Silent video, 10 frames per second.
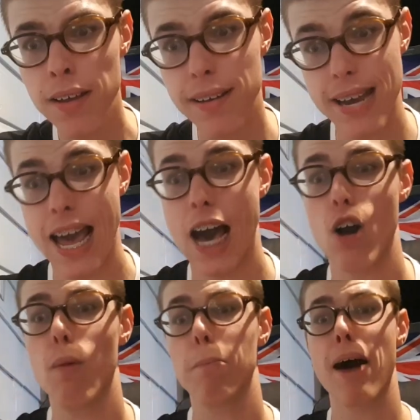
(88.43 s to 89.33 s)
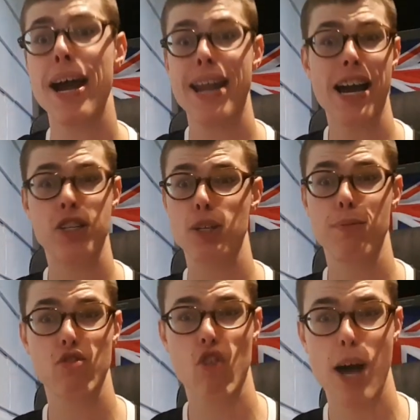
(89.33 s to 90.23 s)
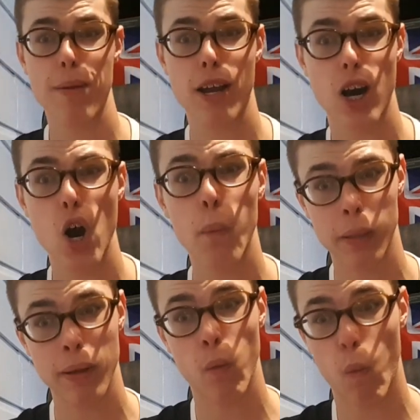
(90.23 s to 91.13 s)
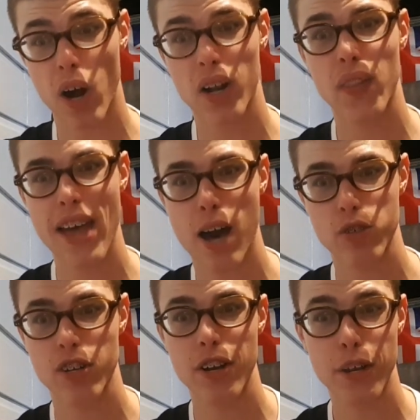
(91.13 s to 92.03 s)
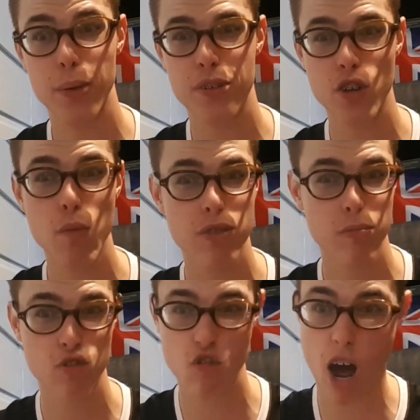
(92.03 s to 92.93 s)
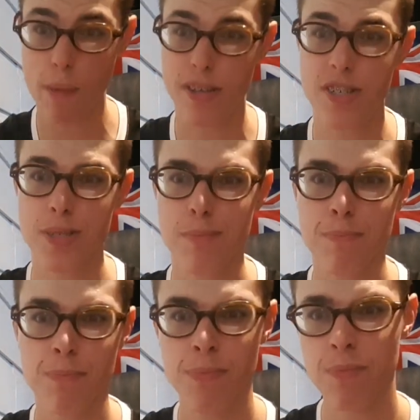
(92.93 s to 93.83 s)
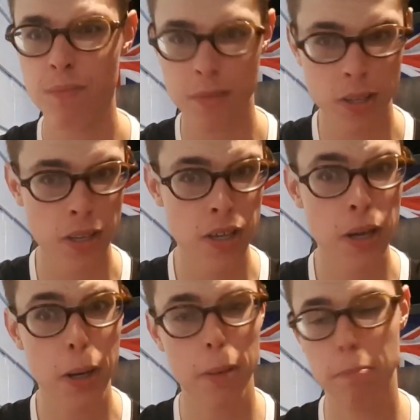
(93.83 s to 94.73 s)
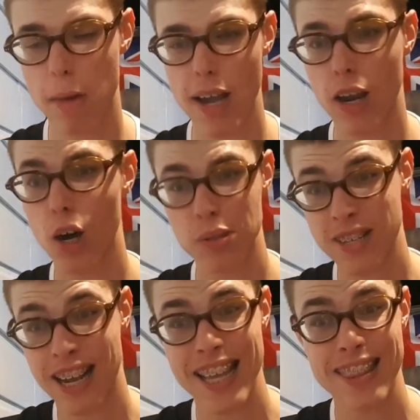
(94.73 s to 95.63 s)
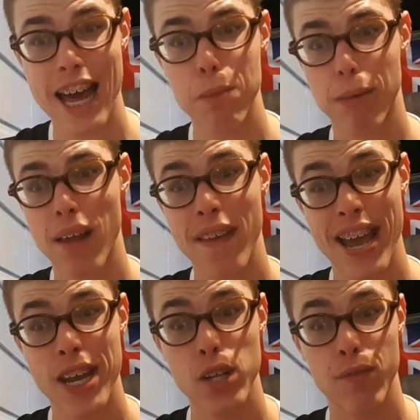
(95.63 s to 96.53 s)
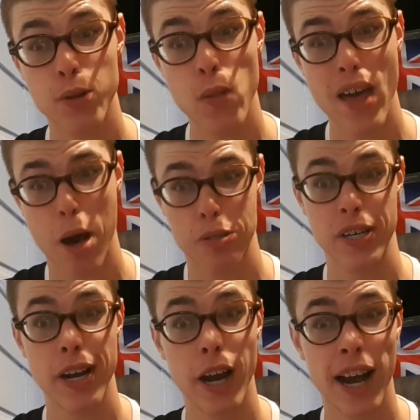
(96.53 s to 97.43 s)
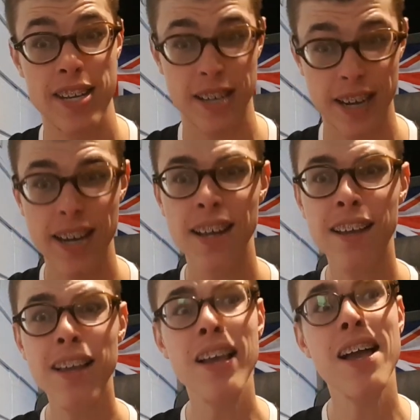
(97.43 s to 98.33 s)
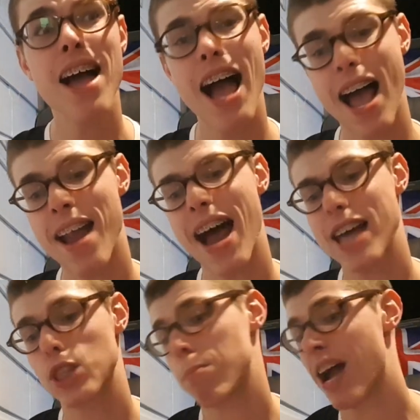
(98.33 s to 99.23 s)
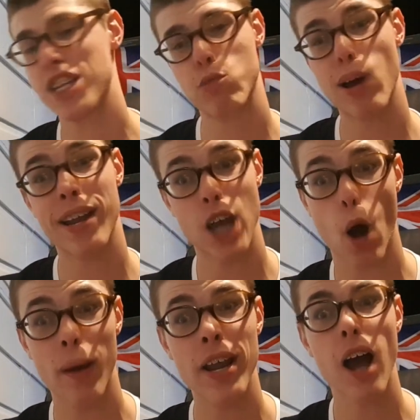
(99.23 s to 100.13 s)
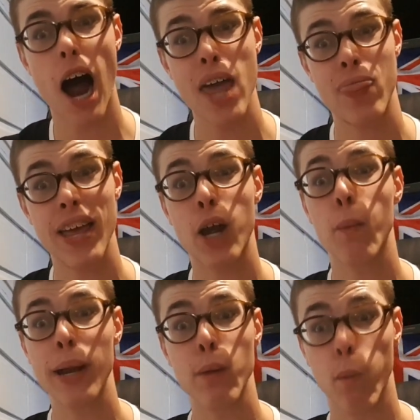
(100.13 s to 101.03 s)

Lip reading: Now, my next subscriber goal will be 1,000 YouTube subscribers. My goal is to get that by the end of 2019, and at the pace we're going, I think we